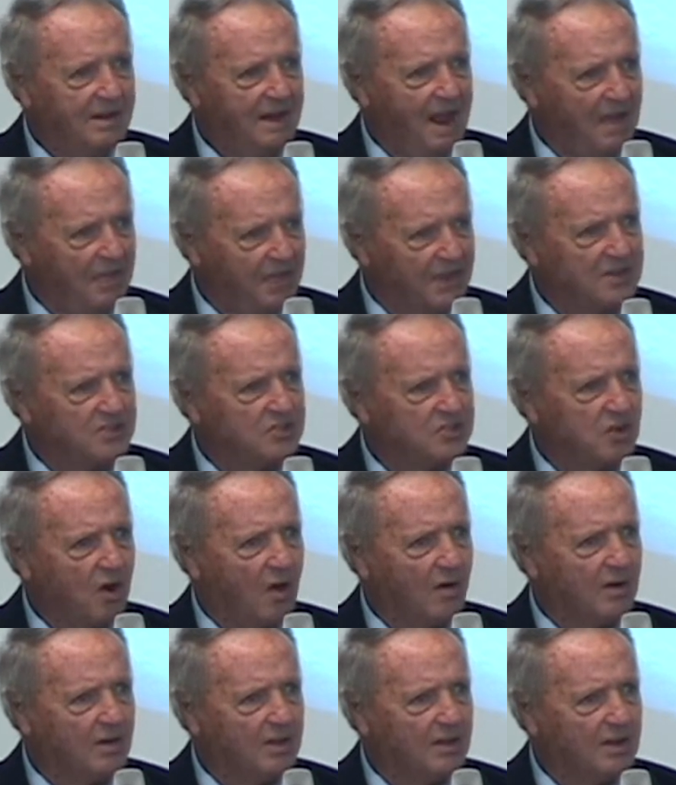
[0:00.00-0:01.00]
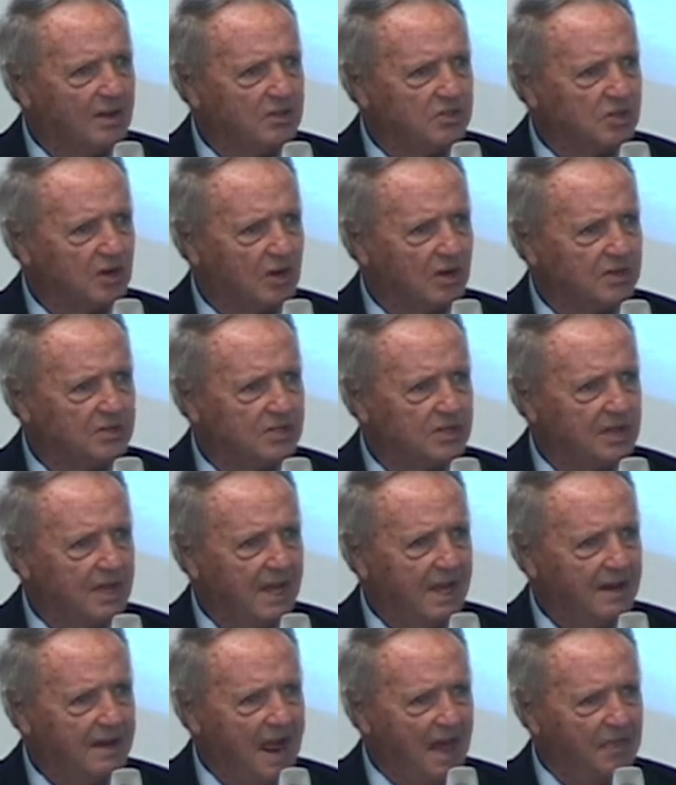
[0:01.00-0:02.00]
Nothing's stronger than the church.
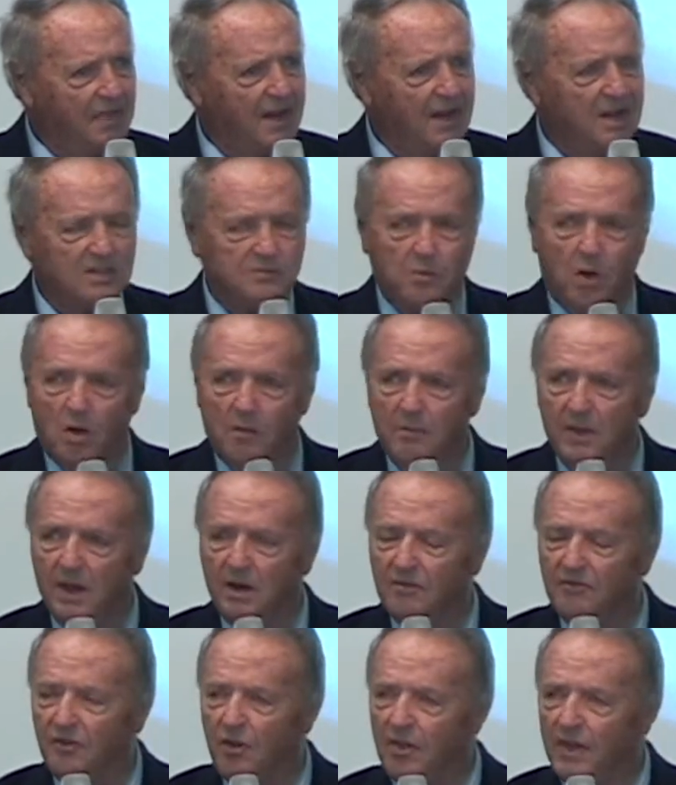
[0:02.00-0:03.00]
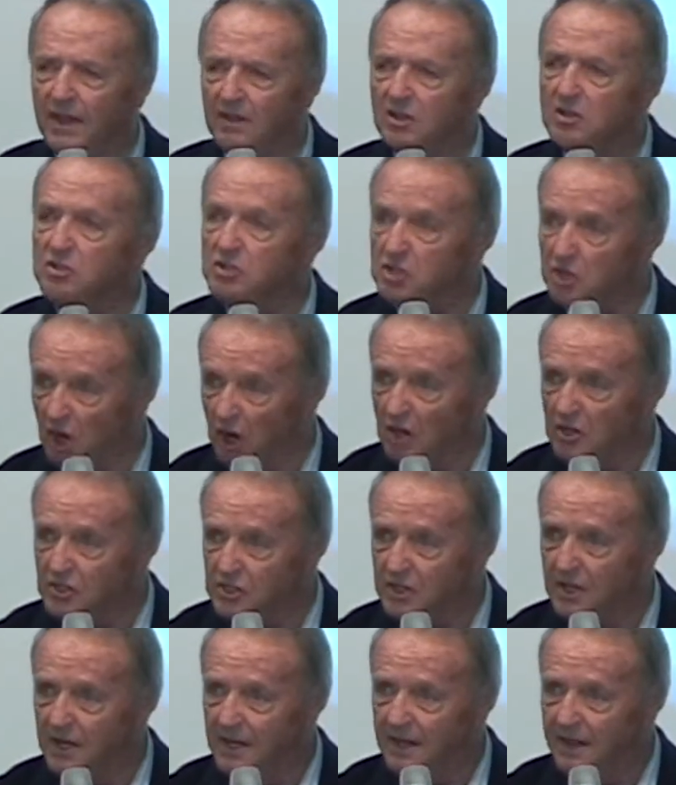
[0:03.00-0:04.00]
Nothing is more meaningful than the
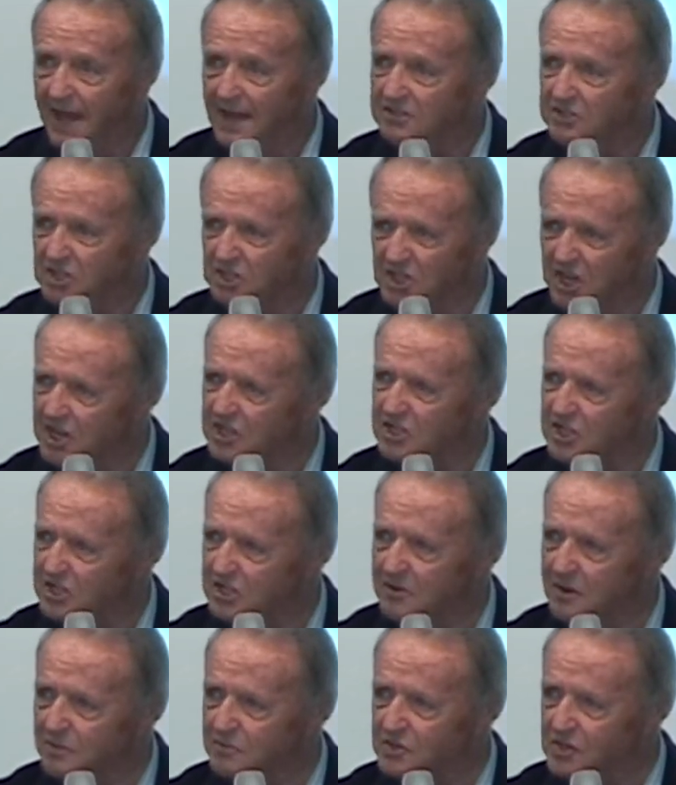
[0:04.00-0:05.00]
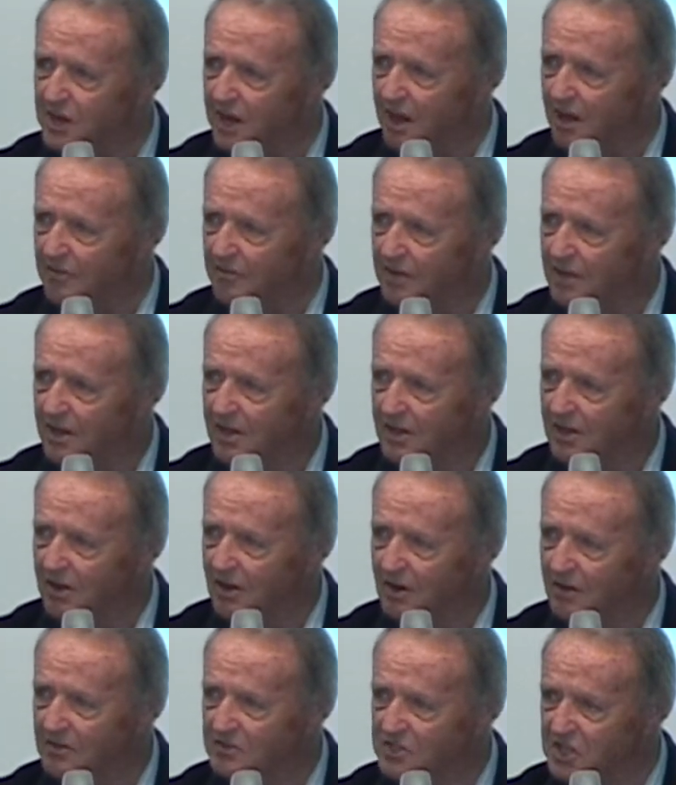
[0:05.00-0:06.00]
church. That's Jesus himself.
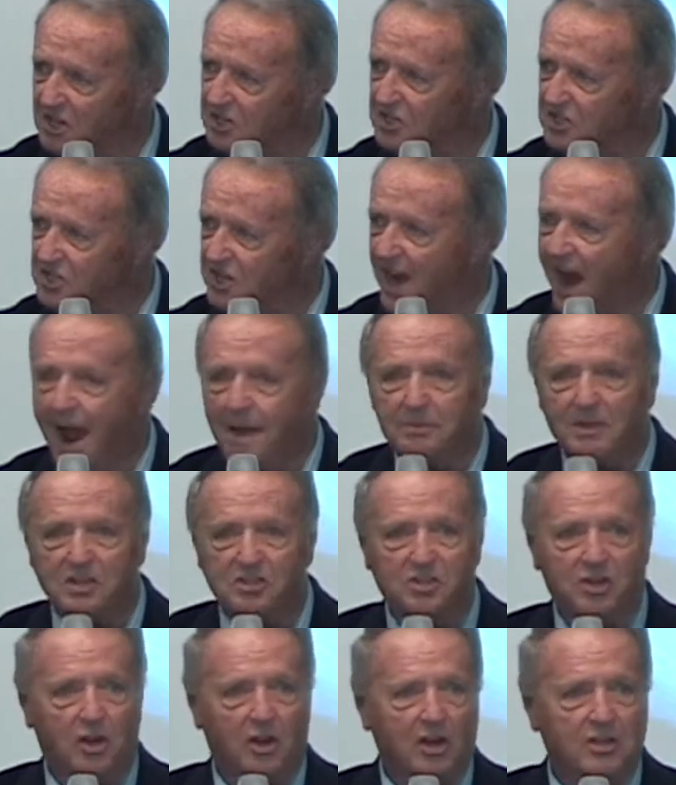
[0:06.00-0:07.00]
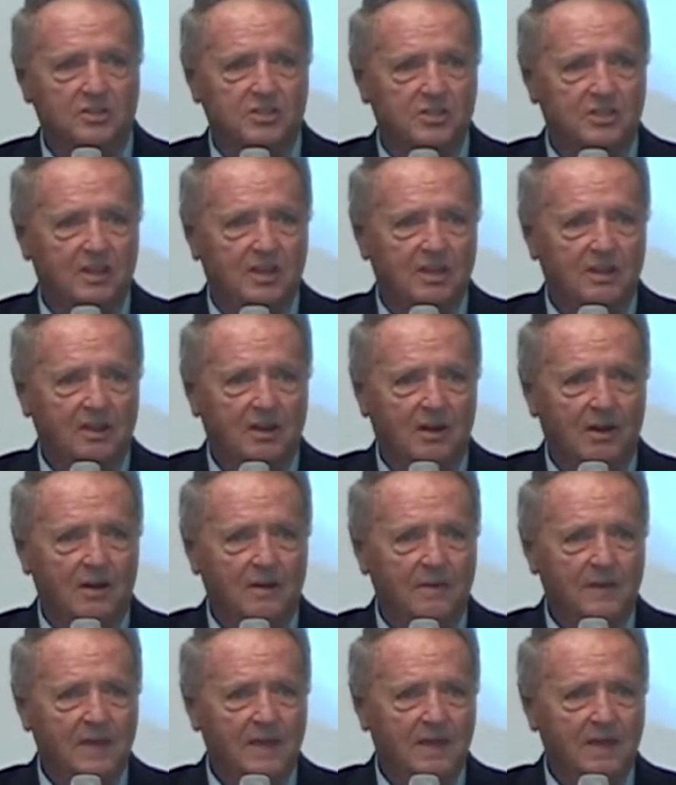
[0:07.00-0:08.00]
You know, Jesus said, I'm the church, you
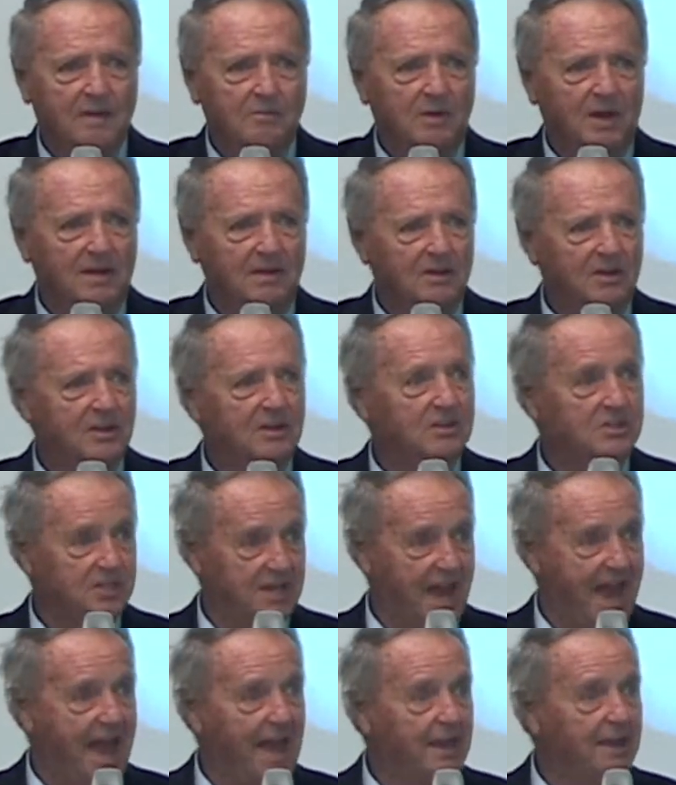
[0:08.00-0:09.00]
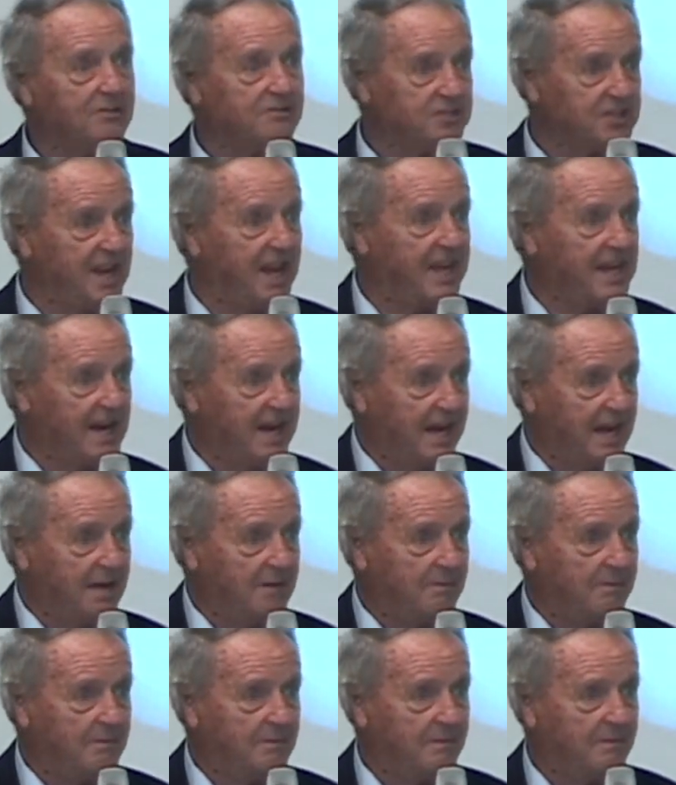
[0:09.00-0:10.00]
know. But see how FCA can
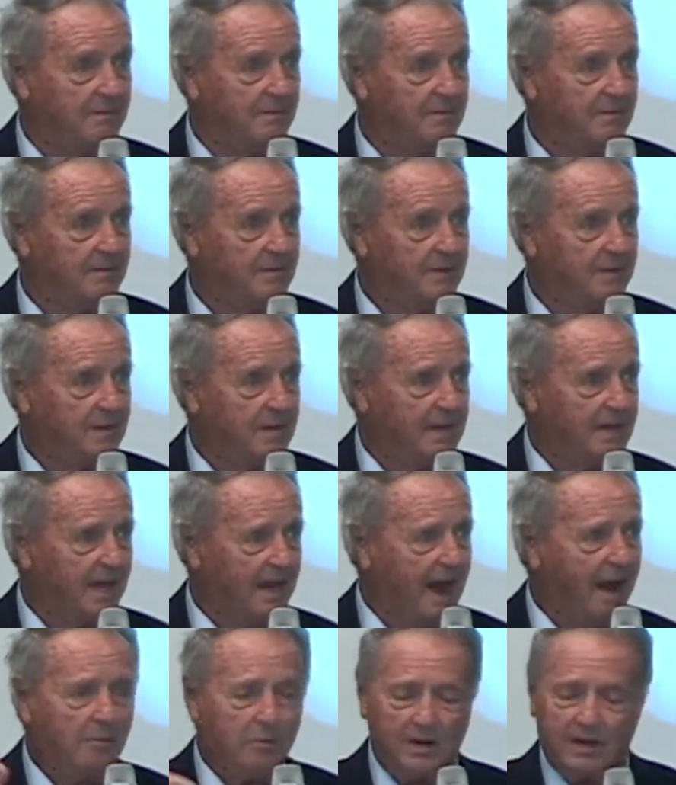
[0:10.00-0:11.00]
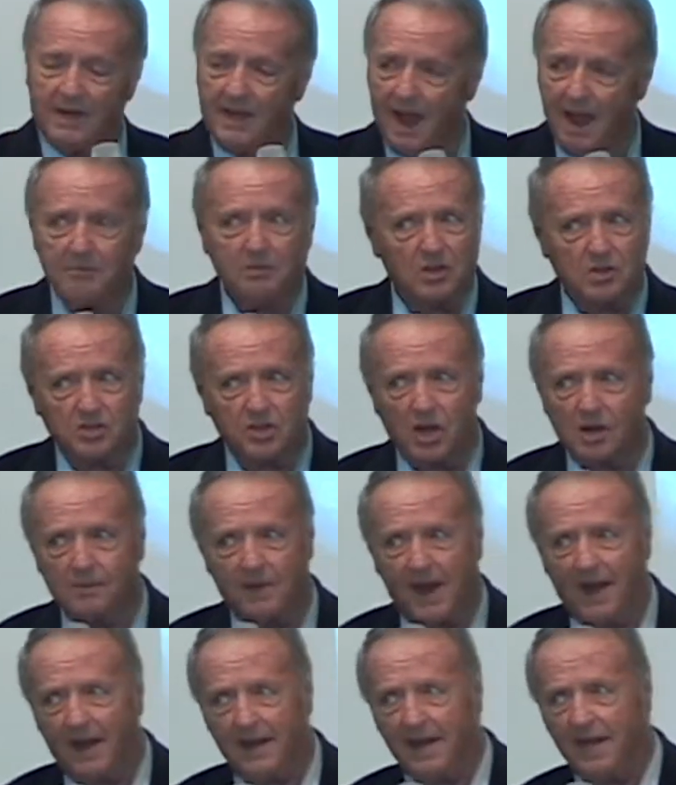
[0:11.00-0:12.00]
help. And I'm concerned
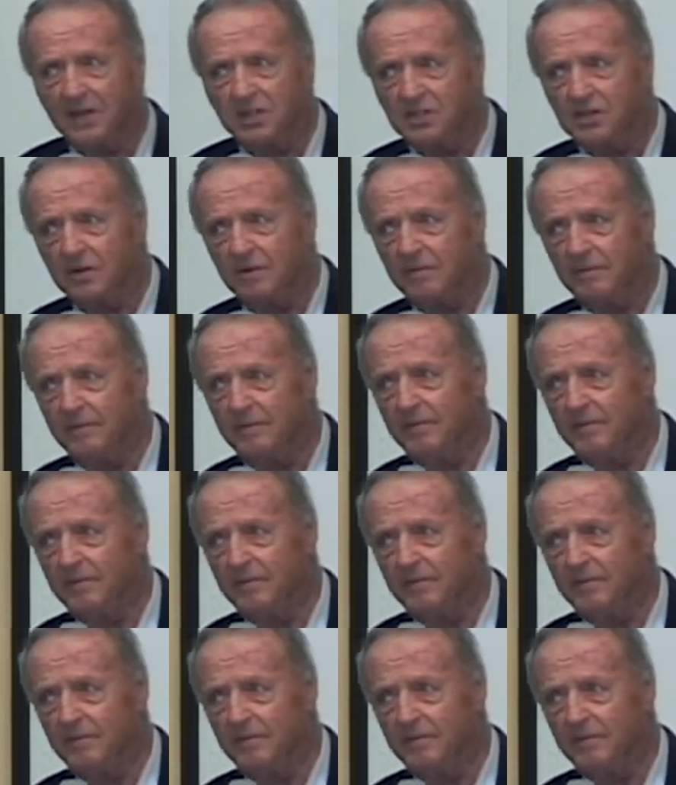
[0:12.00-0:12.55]
about our nation.